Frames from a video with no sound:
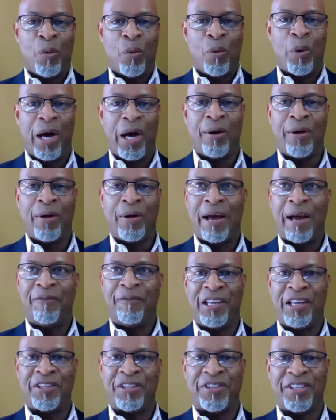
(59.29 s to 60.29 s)
Well, I'm
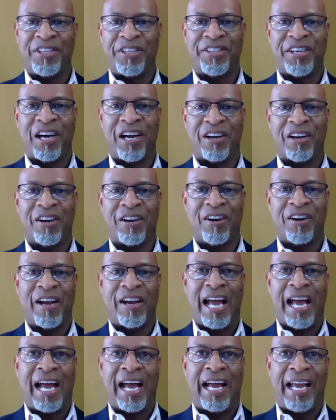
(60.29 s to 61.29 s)
Vincent Tucker.
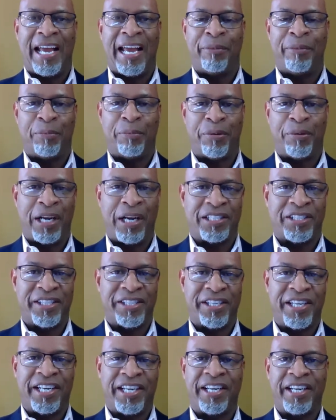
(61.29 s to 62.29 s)
I am the
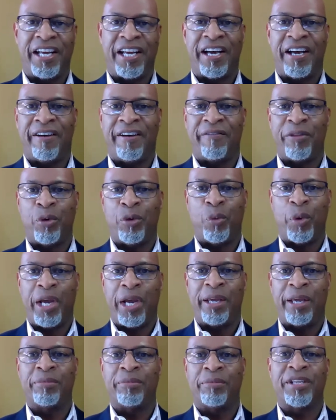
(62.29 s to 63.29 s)
president of the
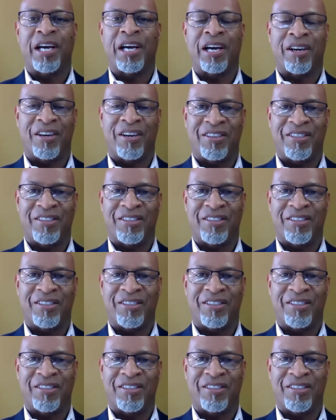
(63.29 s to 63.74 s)
William Tucker